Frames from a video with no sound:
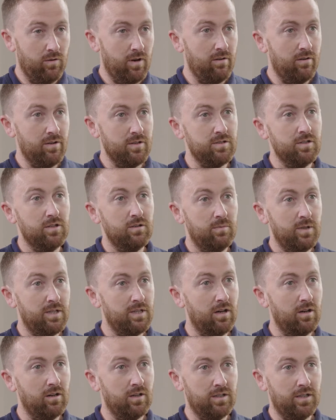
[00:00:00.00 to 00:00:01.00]
areas that could be
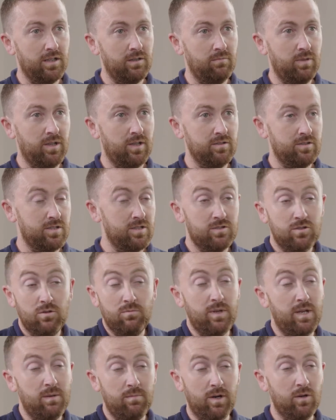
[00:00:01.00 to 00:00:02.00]
targeted because there's too
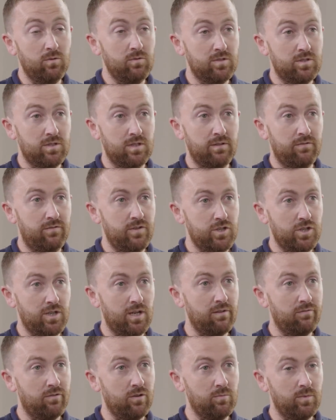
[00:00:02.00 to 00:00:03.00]
many boats and the fishing
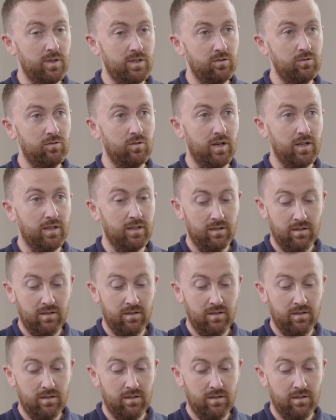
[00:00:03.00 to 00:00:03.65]
effort will be too great.